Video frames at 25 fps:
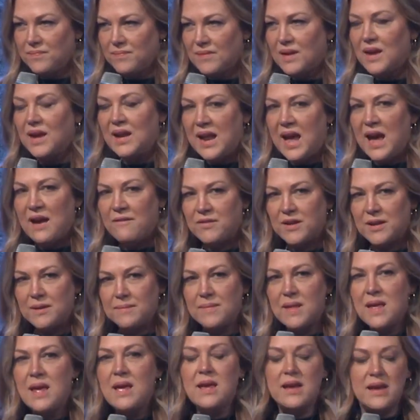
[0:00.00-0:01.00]
In heaven."
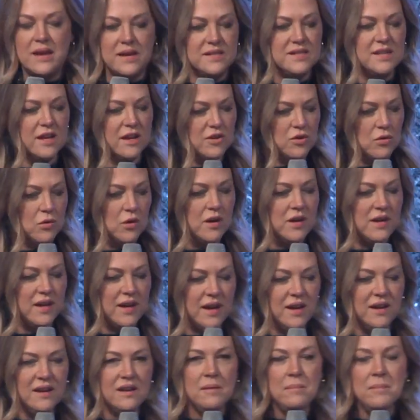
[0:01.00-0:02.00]
He said, "Your
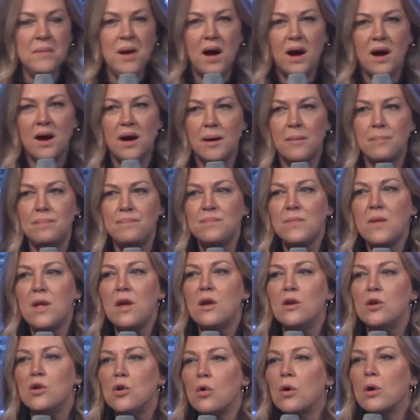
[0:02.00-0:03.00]
kingdom come,
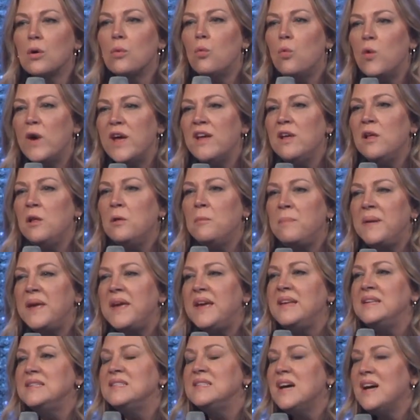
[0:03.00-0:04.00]
your will
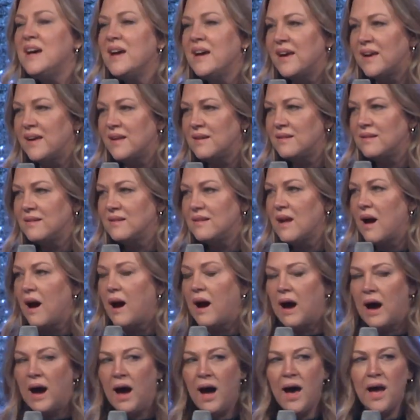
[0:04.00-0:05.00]
be done
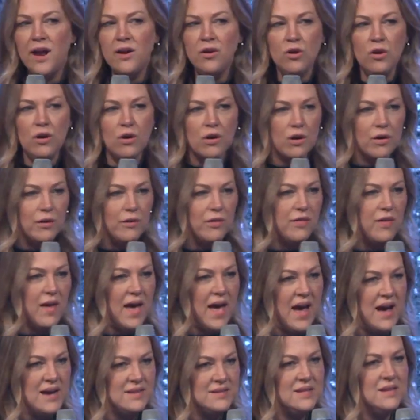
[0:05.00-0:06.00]
on earth
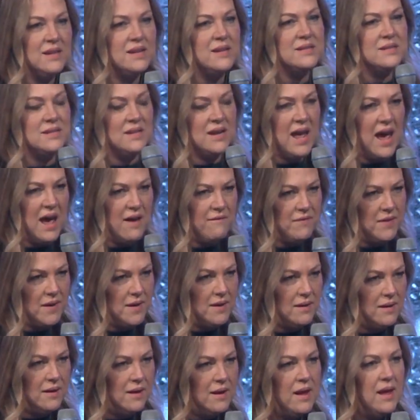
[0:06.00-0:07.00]
as it is in
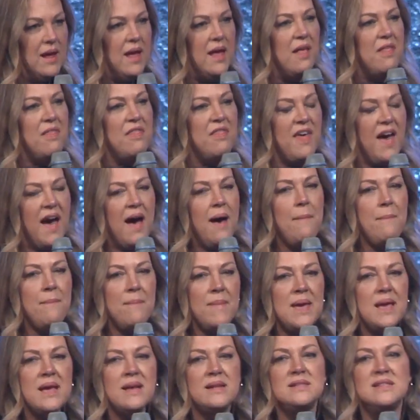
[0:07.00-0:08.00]
heaven." That
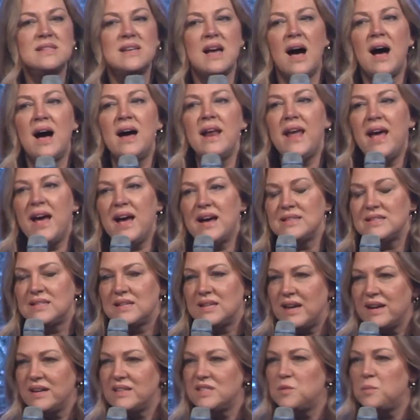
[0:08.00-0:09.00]
means God has
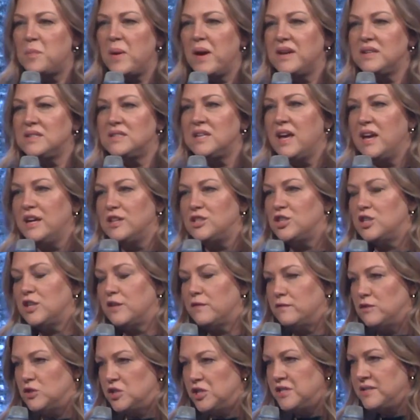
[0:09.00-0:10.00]
an expectation.
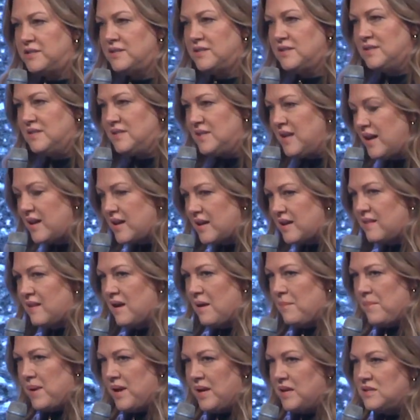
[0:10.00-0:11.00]
If Jesus said it,
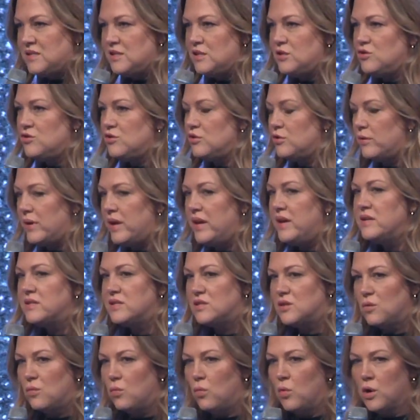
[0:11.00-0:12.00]
that makes it true. He
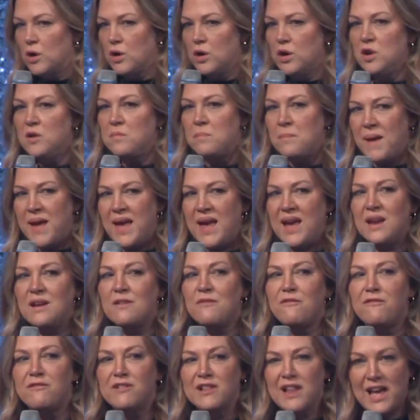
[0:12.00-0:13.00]
is the Word made
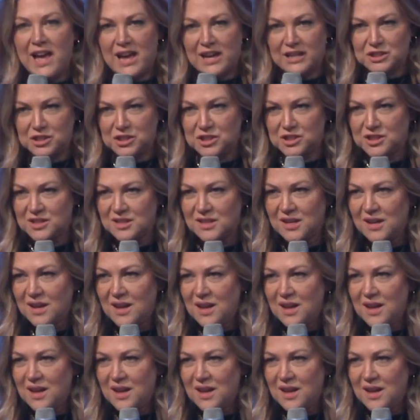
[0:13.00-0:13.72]
flesh.